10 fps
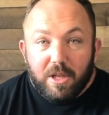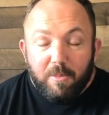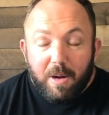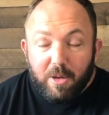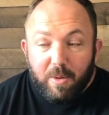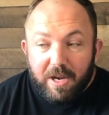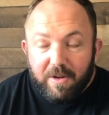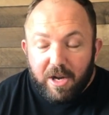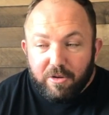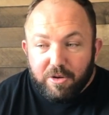low body weight of
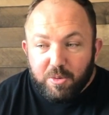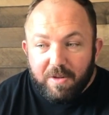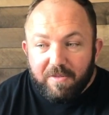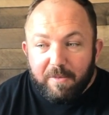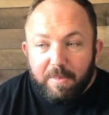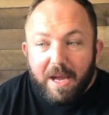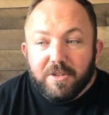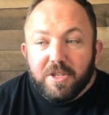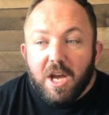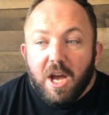125
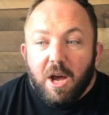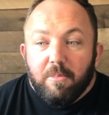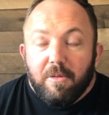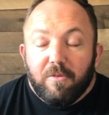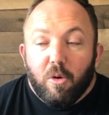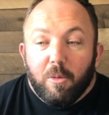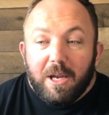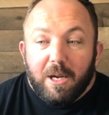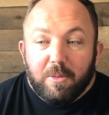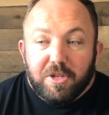pounds before
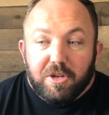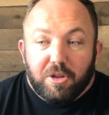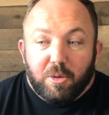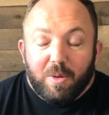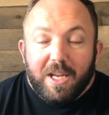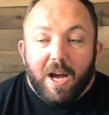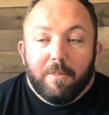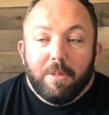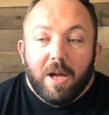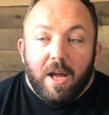being able to start the
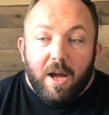recomp.